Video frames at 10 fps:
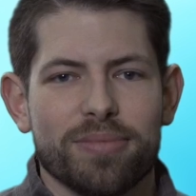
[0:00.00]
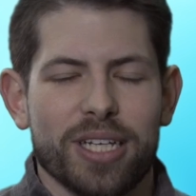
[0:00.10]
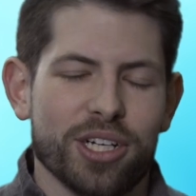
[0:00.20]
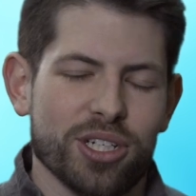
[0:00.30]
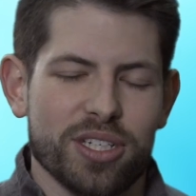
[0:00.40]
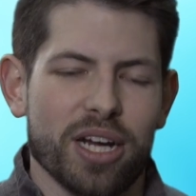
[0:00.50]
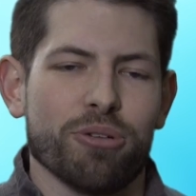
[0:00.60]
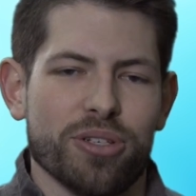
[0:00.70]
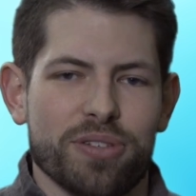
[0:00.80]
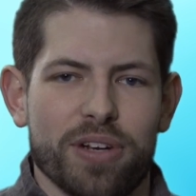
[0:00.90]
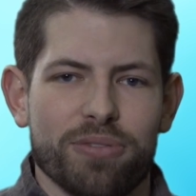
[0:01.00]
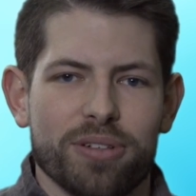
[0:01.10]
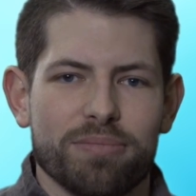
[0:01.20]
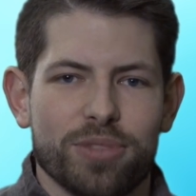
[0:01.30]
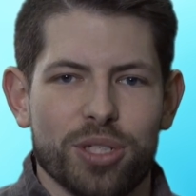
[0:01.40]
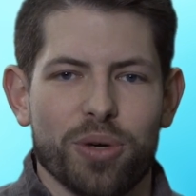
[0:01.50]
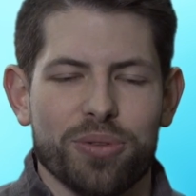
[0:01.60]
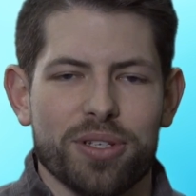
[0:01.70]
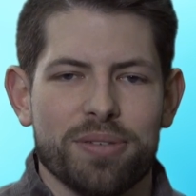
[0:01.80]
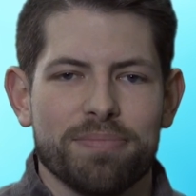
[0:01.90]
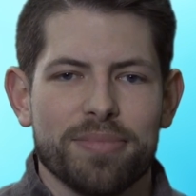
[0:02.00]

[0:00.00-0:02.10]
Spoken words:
Well, actually, it's Iris's favorite. She wrote this.